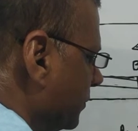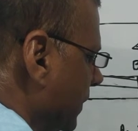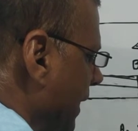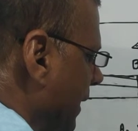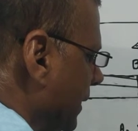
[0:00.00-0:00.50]

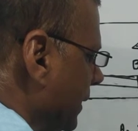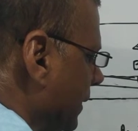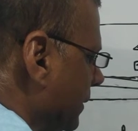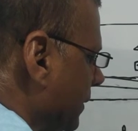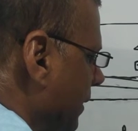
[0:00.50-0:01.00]
at the
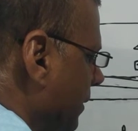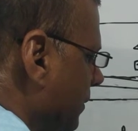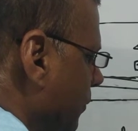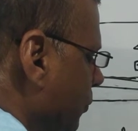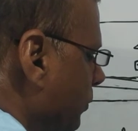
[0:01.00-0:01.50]

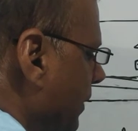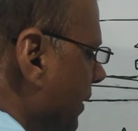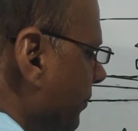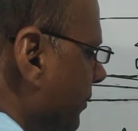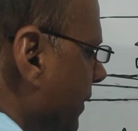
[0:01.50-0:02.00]

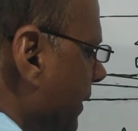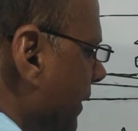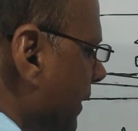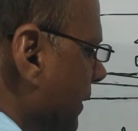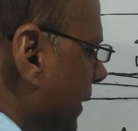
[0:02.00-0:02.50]
2f
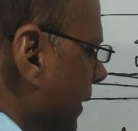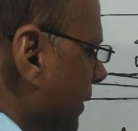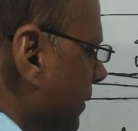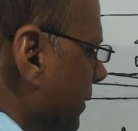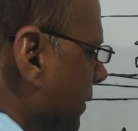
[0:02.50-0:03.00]

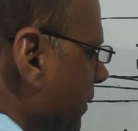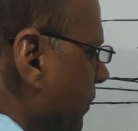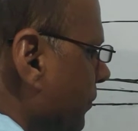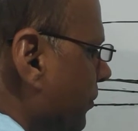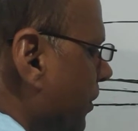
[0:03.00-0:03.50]
distance
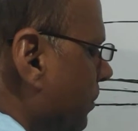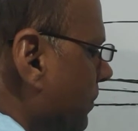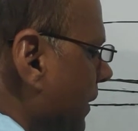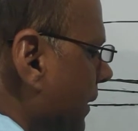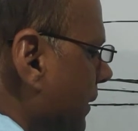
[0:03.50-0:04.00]
from
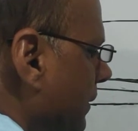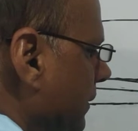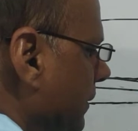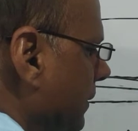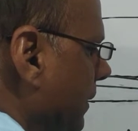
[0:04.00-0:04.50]
the
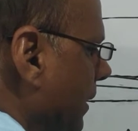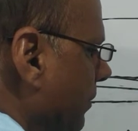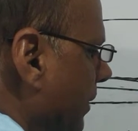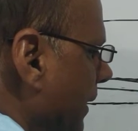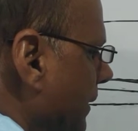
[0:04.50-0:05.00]

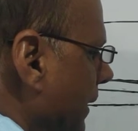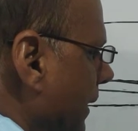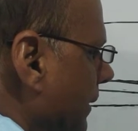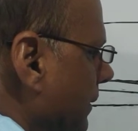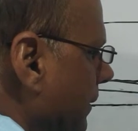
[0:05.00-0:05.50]
convex
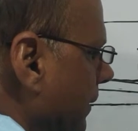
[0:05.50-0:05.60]
lens,